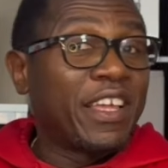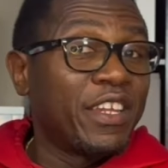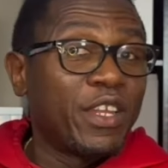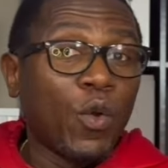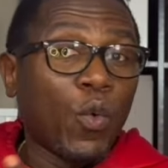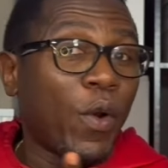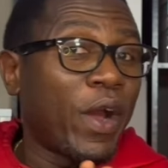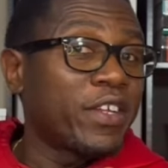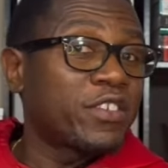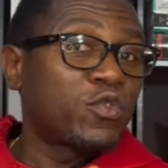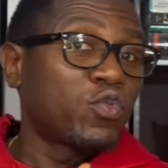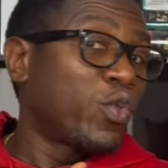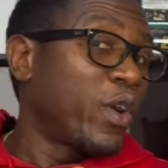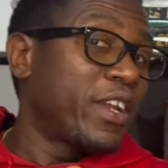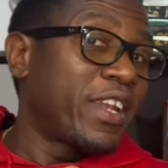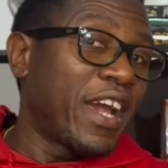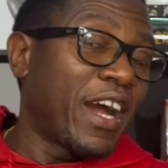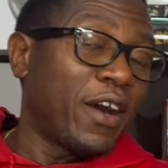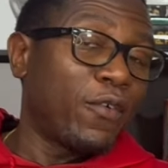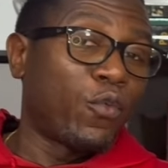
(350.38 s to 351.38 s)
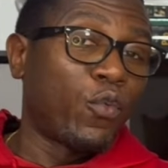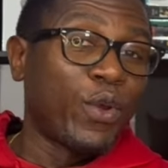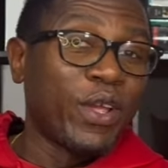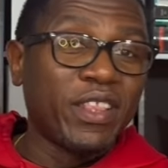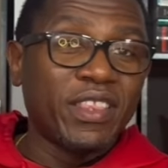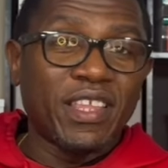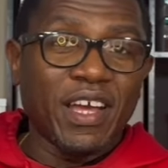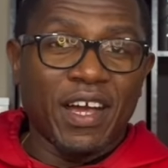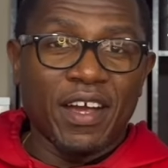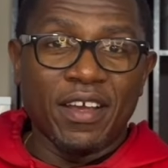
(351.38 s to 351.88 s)
in the West where they have
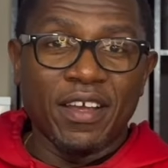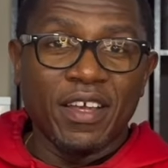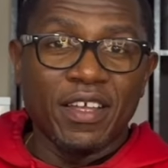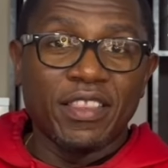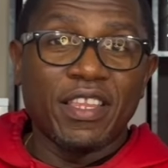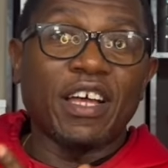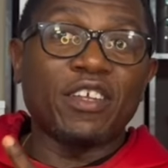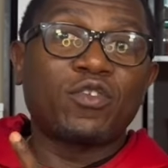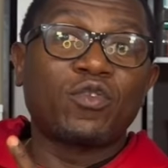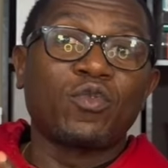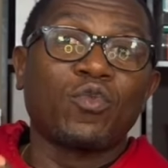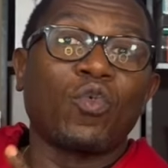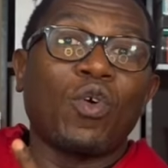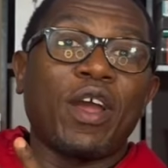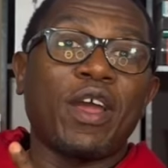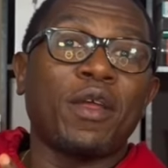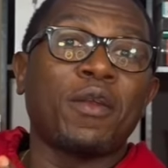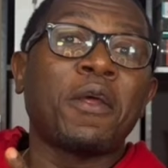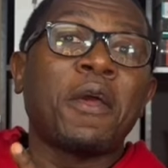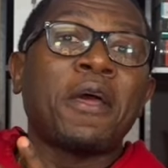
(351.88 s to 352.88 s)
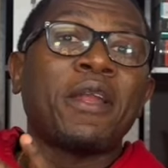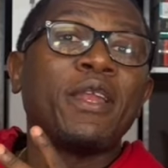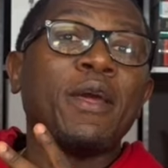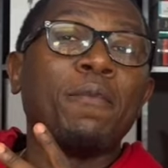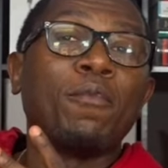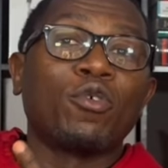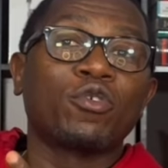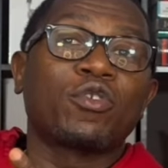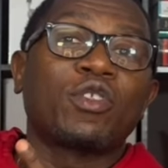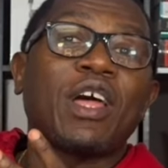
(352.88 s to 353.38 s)
winter. That's why
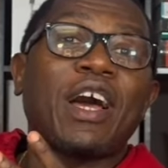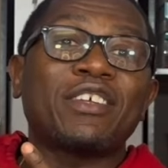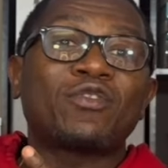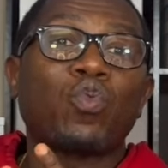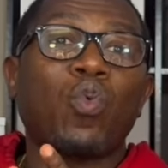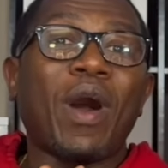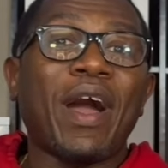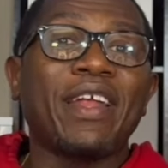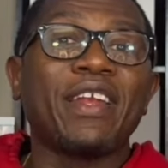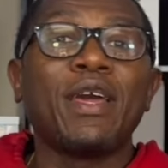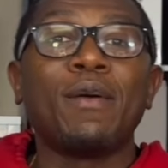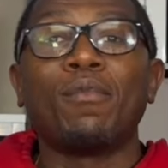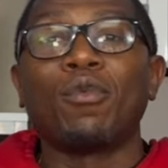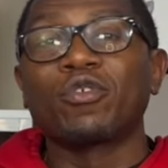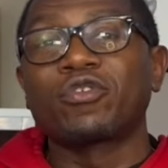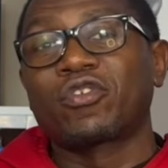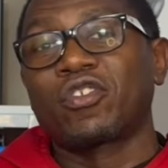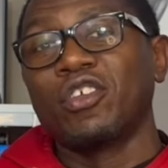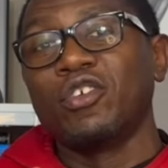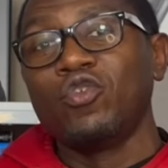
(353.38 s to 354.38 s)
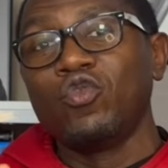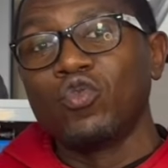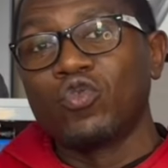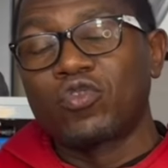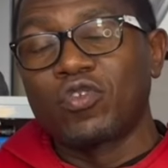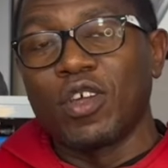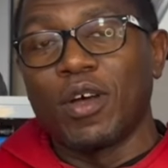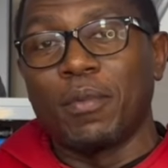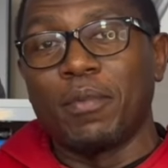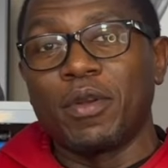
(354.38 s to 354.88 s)
they mostly
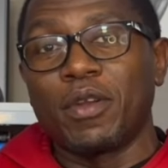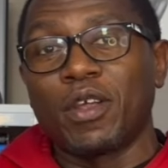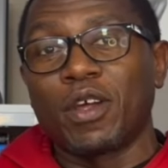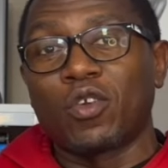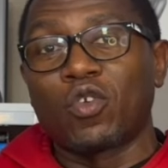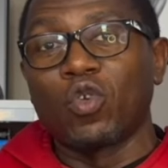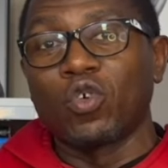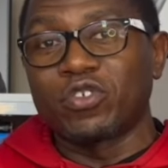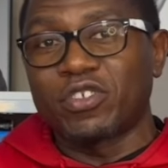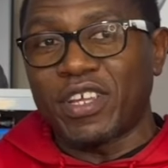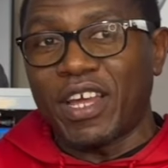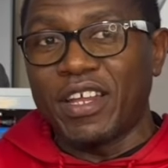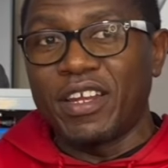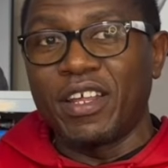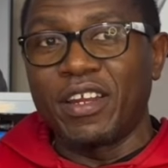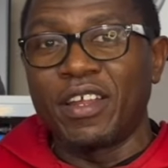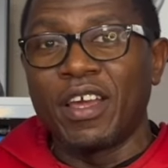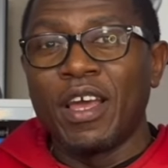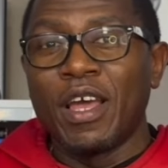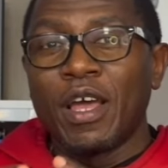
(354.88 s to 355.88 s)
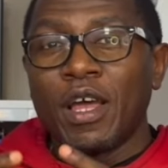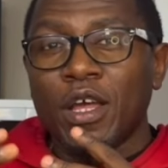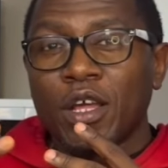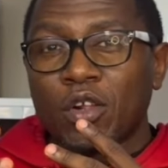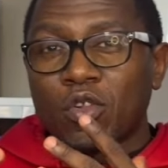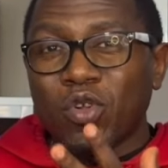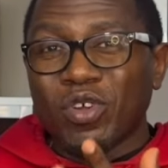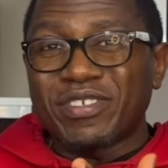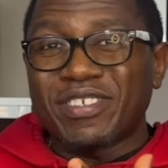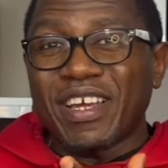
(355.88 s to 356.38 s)
use the closed-sided.
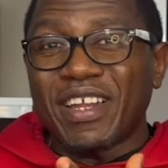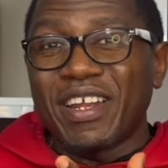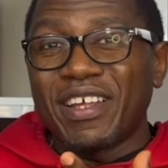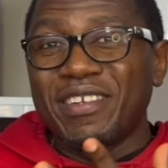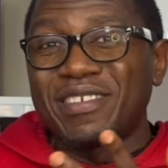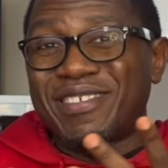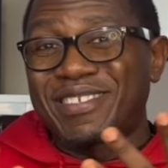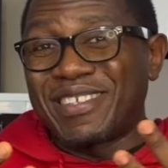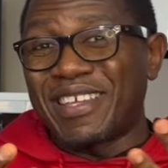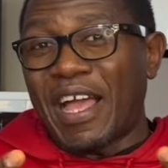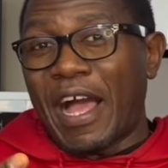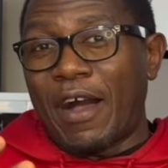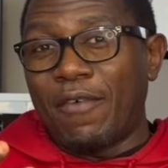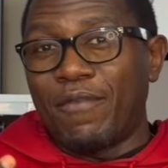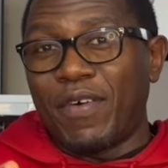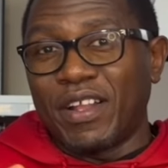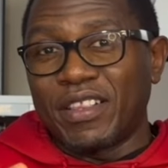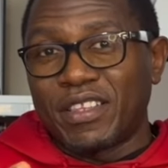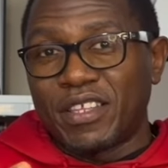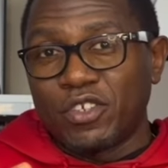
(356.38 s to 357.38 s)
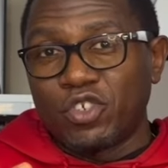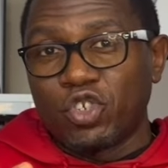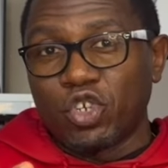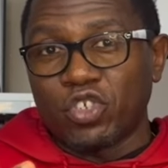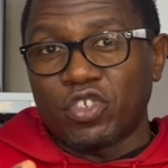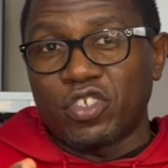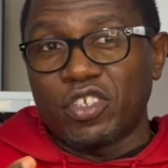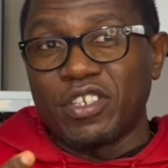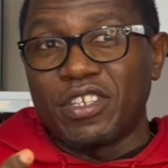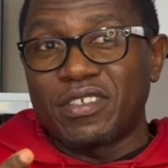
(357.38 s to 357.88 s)
Closed-sided is
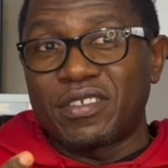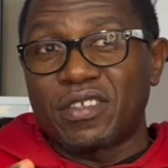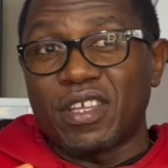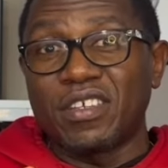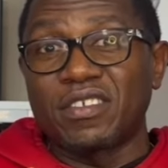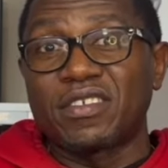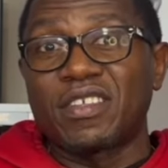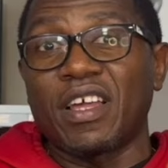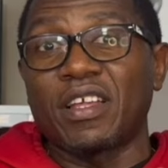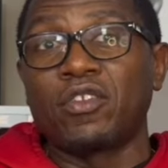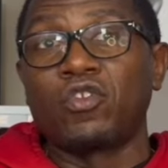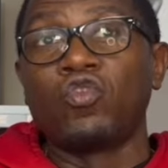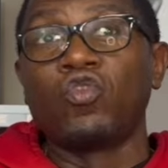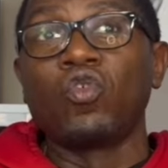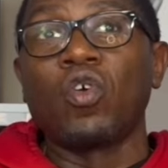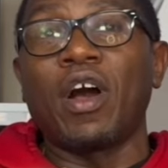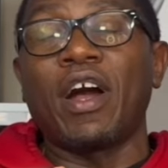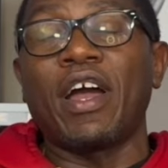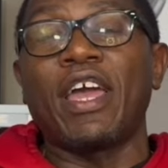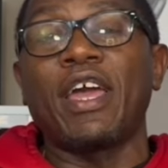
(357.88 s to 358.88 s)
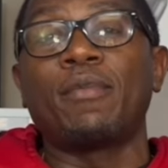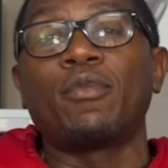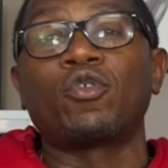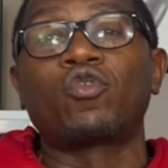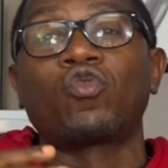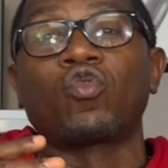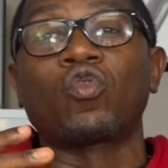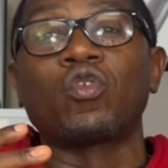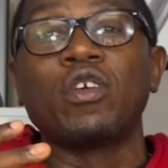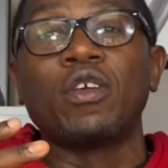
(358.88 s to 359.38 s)
advantageous in the sense that you are able
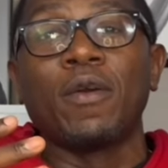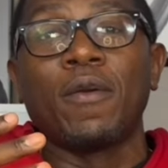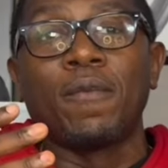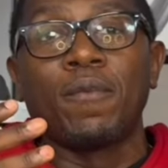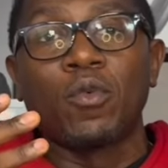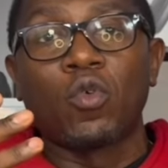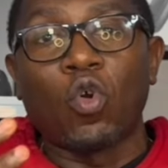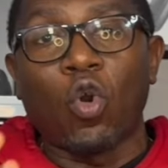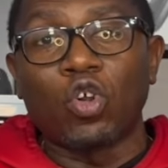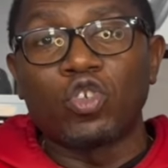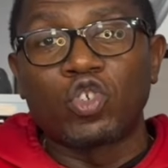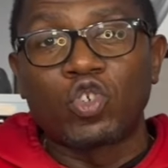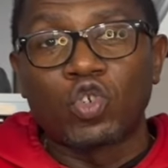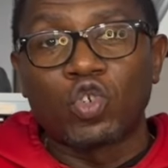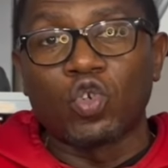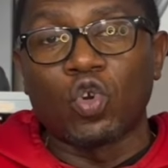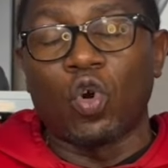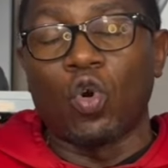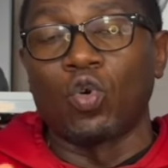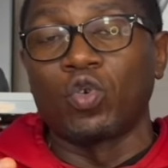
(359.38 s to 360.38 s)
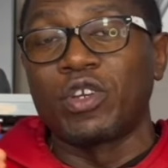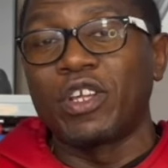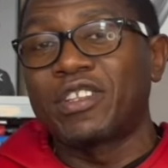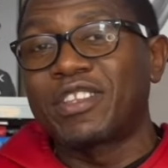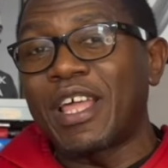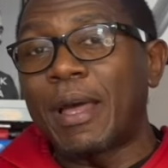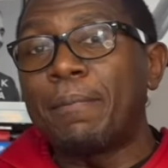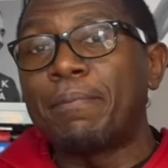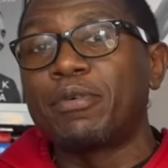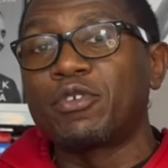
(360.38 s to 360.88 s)
to control the
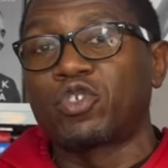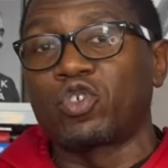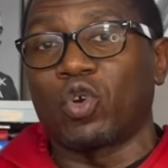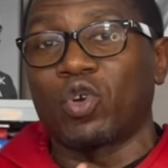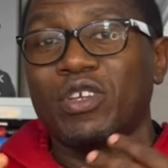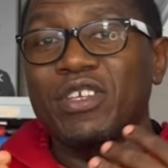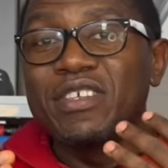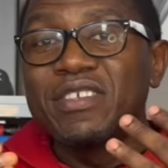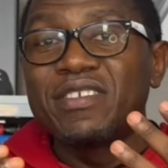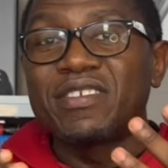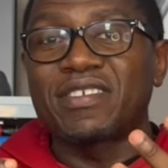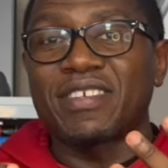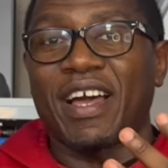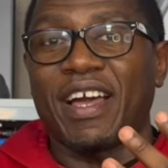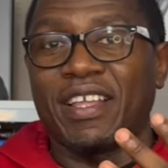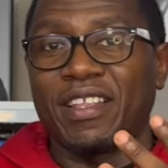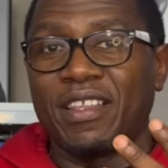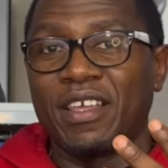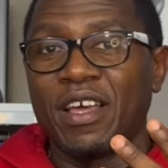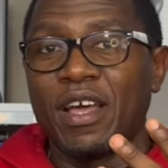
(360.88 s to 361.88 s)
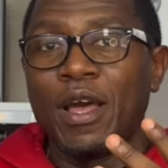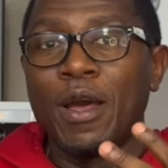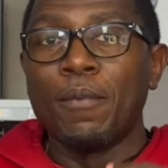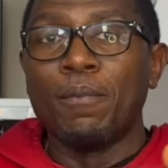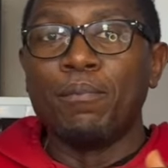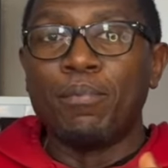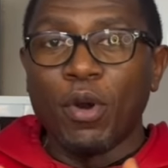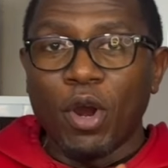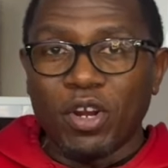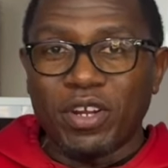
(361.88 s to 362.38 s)
temperature inside,
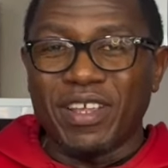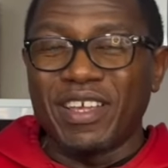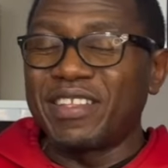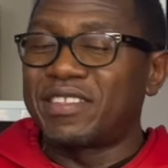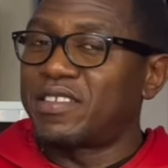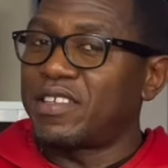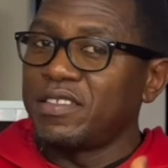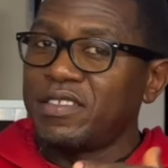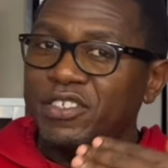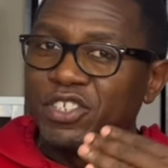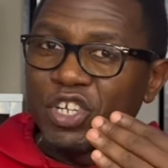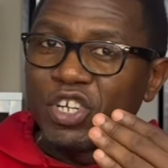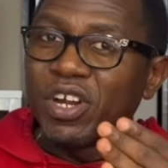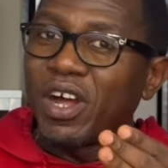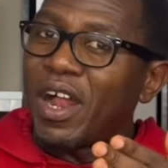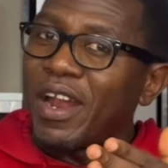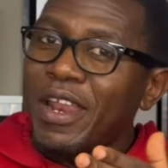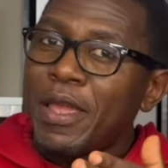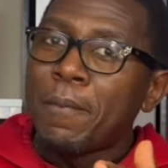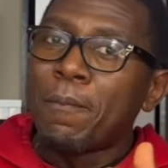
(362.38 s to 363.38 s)
but it's generally